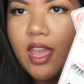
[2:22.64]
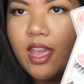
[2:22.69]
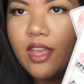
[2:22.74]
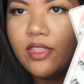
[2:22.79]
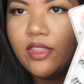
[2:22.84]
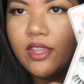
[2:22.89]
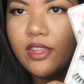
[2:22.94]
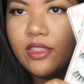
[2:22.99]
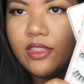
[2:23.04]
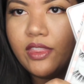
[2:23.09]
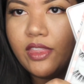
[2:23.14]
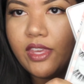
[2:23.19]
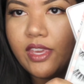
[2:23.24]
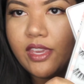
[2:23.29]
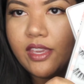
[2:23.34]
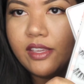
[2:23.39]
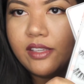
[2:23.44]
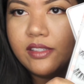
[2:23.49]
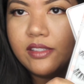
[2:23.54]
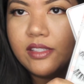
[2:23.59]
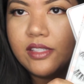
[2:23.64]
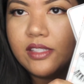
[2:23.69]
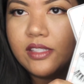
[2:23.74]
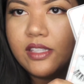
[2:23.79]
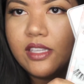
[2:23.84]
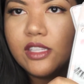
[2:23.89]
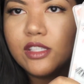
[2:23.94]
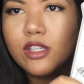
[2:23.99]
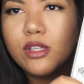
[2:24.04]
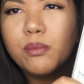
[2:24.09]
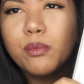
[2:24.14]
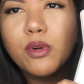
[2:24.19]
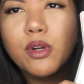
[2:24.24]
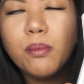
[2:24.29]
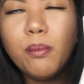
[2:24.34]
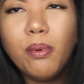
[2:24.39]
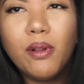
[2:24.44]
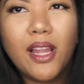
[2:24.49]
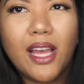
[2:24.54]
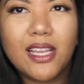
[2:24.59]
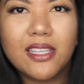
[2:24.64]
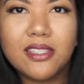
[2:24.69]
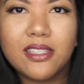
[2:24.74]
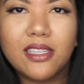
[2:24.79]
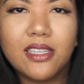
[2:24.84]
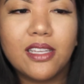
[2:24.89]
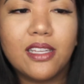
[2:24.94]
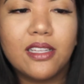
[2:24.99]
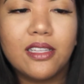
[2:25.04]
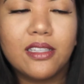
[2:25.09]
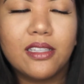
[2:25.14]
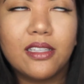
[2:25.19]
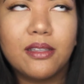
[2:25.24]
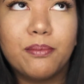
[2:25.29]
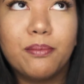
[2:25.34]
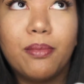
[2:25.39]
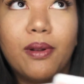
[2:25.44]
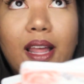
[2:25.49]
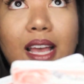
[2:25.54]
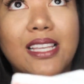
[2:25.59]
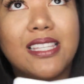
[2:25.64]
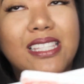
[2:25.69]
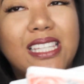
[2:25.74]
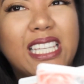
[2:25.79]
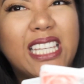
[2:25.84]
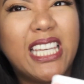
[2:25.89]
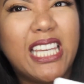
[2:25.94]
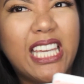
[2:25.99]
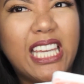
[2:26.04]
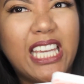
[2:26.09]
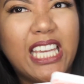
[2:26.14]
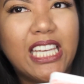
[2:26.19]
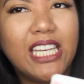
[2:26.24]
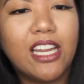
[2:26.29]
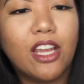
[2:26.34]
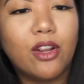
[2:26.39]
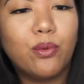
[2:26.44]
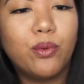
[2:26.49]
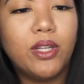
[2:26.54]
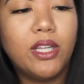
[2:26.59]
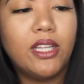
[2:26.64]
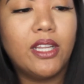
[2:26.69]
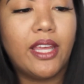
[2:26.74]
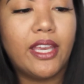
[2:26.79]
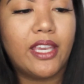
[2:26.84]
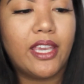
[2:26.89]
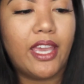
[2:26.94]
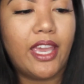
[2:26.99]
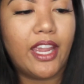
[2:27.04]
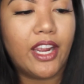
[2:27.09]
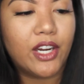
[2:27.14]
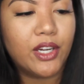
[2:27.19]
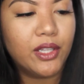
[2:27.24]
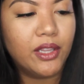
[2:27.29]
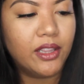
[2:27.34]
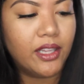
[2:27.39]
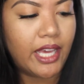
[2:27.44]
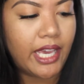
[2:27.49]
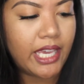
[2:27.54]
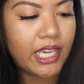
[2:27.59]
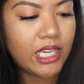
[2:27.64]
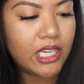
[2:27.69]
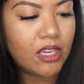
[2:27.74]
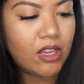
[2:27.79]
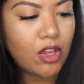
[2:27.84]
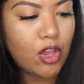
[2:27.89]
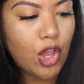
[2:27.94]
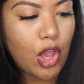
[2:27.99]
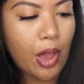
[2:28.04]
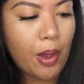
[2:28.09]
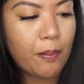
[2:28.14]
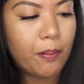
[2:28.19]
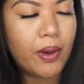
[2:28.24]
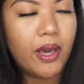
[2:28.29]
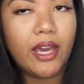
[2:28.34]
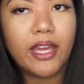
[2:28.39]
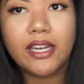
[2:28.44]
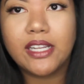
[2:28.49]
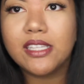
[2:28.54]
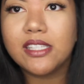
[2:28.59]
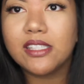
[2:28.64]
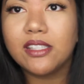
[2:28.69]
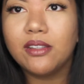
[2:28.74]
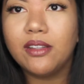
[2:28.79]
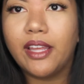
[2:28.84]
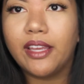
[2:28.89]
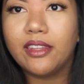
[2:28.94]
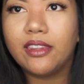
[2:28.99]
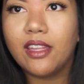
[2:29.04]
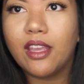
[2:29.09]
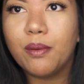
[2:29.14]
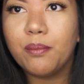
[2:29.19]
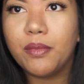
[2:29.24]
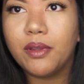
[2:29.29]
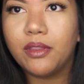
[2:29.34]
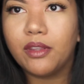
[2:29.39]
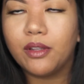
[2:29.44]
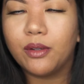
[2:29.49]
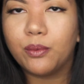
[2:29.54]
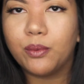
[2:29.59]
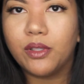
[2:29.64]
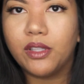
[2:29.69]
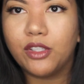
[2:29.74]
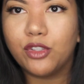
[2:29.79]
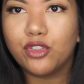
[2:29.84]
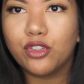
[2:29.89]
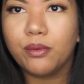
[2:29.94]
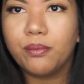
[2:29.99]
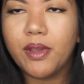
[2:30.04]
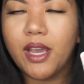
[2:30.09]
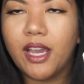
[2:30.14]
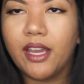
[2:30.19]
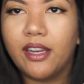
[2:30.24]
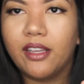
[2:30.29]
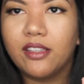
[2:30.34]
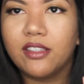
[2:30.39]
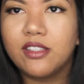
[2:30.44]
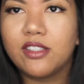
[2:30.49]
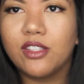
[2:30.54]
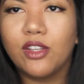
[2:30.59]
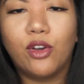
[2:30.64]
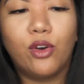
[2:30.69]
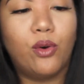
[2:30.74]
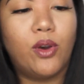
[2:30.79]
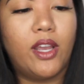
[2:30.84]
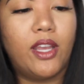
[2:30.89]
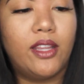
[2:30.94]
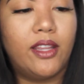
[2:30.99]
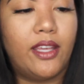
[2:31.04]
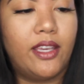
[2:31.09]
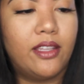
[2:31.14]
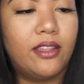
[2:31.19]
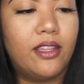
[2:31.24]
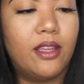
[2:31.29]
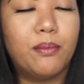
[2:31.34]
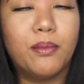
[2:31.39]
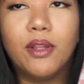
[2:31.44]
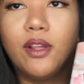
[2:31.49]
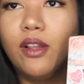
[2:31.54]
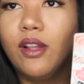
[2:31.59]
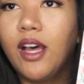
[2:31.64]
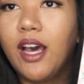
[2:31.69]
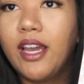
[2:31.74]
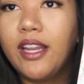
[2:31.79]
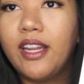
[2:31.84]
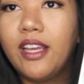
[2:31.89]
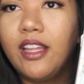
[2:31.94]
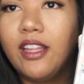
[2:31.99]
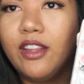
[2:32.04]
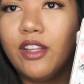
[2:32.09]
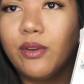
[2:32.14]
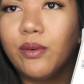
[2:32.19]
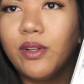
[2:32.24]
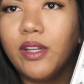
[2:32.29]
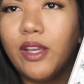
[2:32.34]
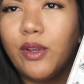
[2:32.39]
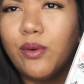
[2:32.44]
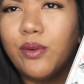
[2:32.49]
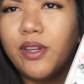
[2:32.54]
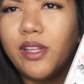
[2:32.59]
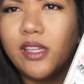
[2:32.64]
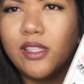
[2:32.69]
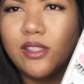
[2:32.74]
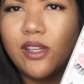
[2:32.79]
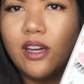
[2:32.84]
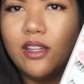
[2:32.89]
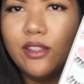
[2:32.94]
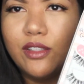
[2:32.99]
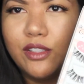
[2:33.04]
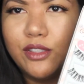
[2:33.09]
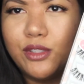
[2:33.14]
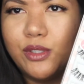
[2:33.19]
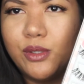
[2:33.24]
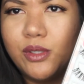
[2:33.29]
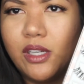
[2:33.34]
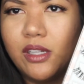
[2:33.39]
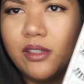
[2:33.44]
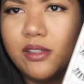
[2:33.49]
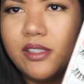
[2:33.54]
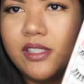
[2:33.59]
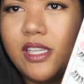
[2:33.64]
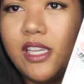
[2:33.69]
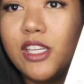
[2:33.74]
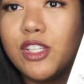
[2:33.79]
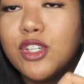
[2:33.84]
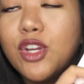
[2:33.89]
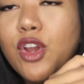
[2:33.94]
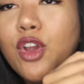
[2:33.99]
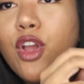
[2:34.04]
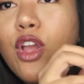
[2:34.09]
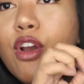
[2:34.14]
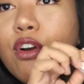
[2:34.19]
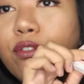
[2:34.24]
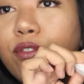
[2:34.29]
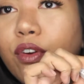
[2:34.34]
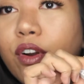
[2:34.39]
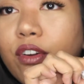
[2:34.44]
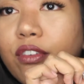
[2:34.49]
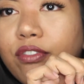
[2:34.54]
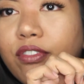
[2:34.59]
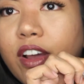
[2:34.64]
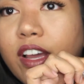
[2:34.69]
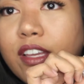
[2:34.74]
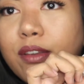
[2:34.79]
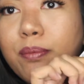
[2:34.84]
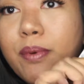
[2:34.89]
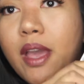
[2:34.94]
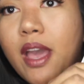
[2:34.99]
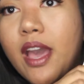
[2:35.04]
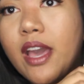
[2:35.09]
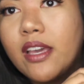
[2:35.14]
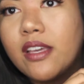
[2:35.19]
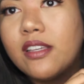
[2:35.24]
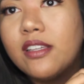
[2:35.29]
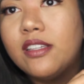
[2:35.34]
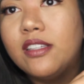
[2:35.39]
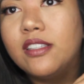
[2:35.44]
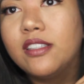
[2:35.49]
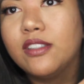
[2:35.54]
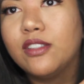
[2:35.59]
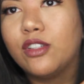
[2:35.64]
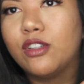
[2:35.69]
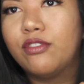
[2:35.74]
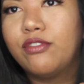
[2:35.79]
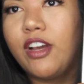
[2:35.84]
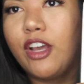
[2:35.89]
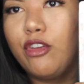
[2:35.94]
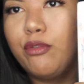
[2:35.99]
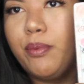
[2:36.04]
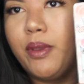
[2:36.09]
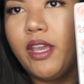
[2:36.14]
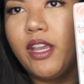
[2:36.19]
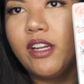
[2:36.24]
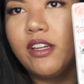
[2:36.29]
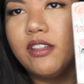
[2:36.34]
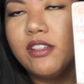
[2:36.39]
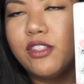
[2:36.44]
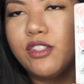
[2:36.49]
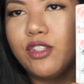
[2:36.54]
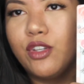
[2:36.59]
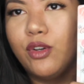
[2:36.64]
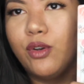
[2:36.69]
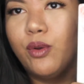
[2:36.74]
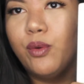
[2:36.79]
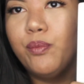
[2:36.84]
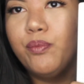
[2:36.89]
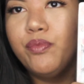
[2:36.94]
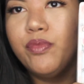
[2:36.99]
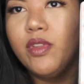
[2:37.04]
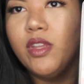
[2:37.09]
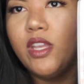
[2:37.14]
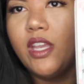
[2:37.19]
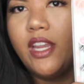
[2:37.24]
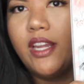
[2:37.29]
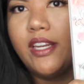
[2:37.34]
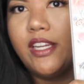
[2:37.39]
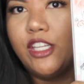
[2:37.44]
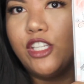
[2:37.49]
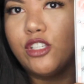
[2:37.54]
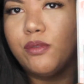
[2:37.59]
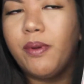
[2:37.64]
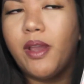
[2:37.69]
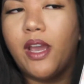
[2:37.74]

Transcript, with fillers: And then these. These are more plasticky, not really like hair-like, but I still like them and they're really dramatic, so I like them a lot. And they were like only $1 or $2 each for a 5-pack or 5 pairs. So in each